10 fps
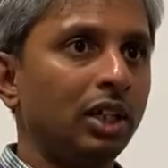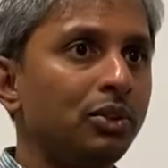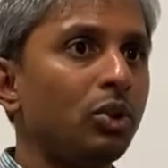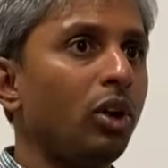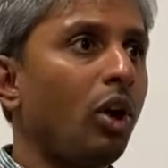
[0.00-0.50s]

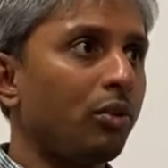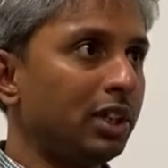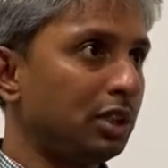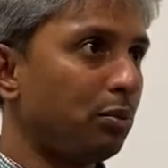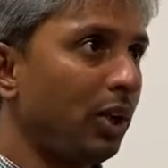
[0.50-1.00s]
you a lot of
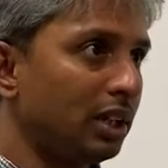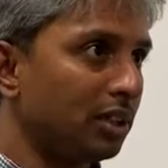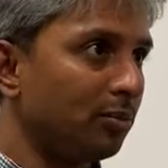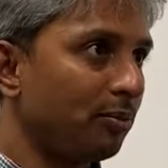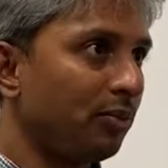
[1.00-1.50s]

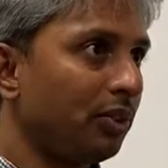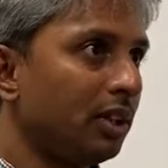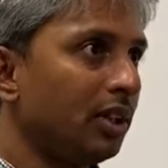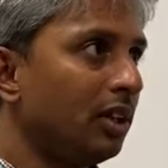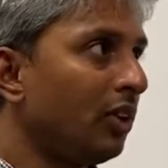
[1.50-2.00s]
inspiration,
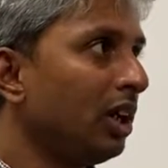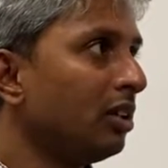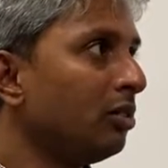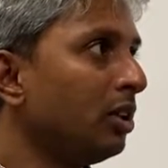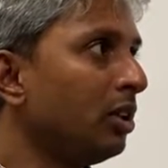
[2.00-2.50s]
right?
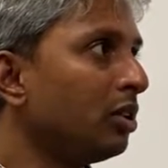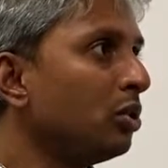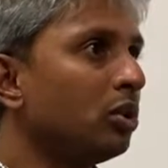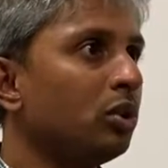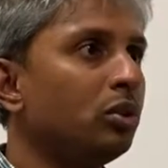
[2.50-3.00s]

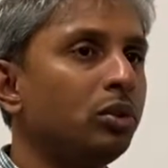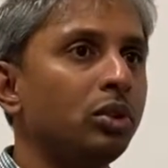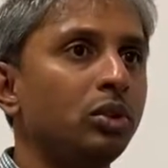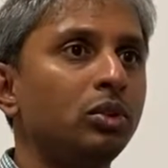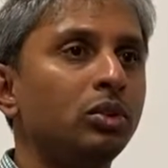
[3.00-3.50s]
To
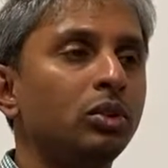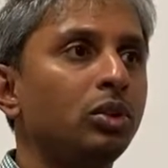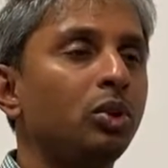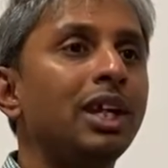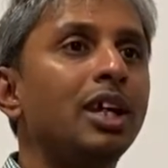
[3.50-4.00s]

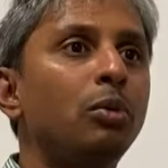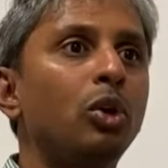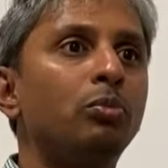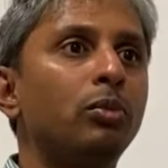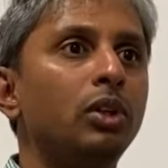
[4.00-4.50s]
think
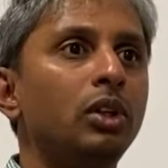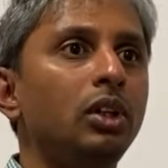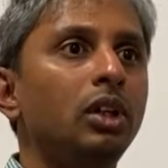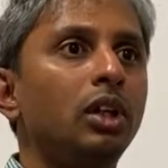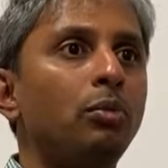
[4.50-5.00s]
about
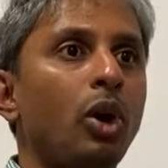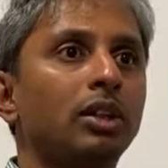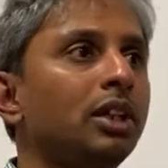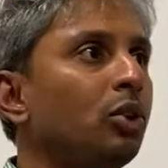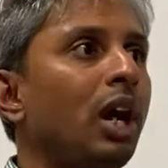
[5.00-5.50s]

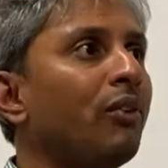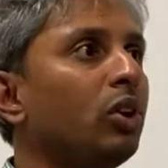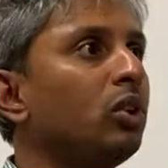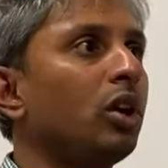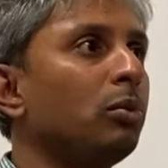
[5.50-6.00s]
products that you have
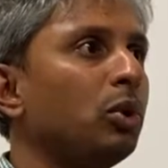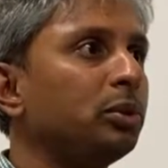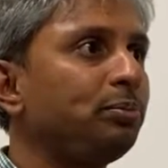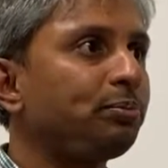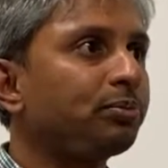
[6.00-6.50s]
not thought about.
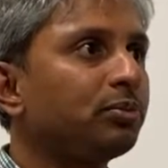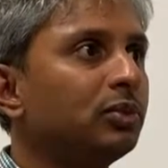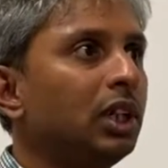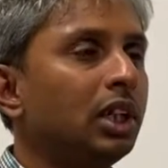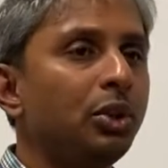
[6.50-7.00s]

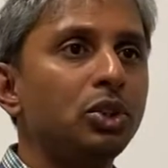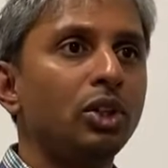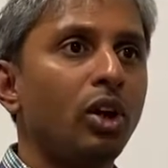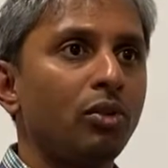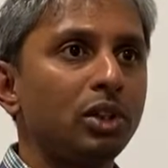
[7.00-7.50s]
It gives
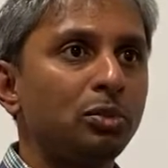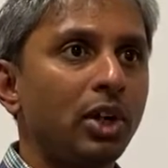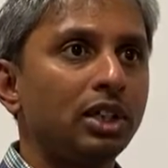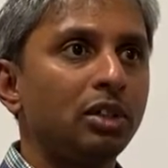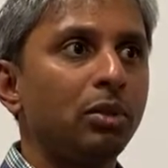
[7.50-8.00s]
you a lot of
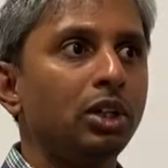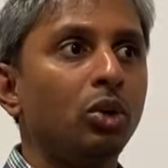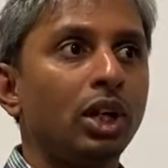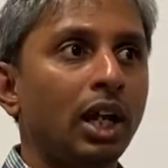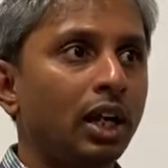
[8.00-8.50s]
inspiration, but
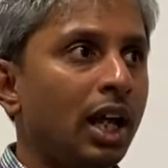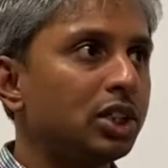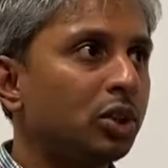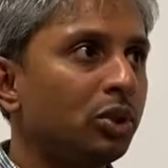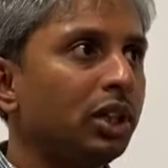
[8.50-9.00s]
don't get
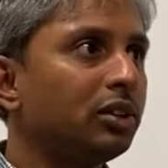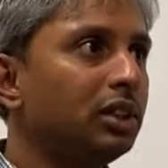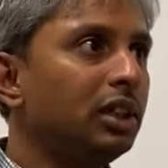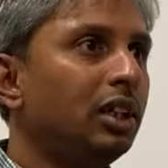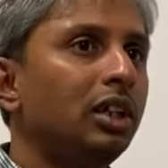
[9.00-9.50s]
attached to it.
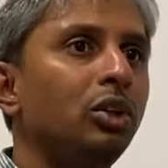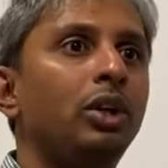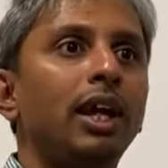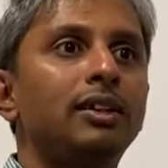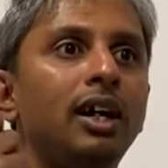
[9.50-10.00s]
You
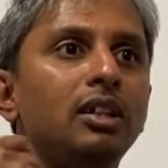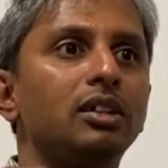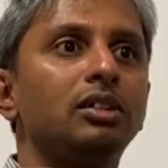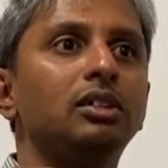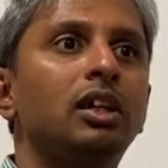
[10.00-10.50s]
take that
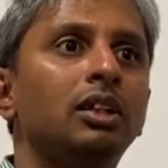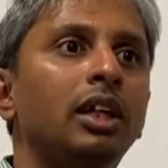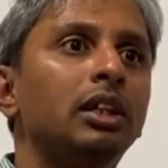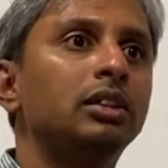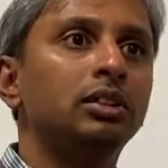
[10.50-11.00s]
and
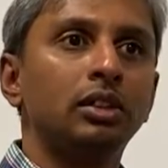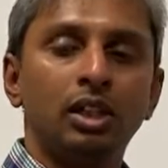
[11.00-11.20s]
then